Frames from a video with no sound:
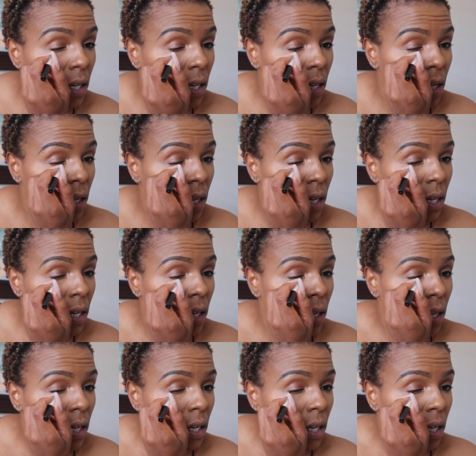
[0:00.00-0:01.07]

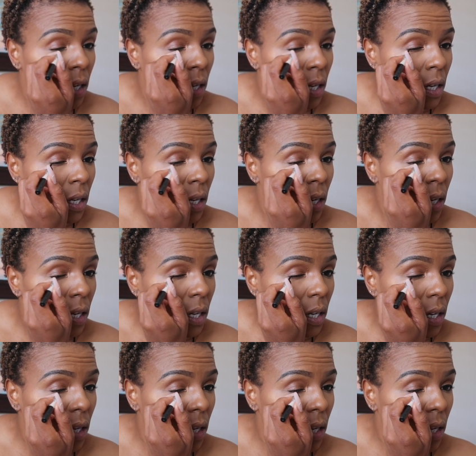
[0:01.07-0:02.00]
(no one is talking)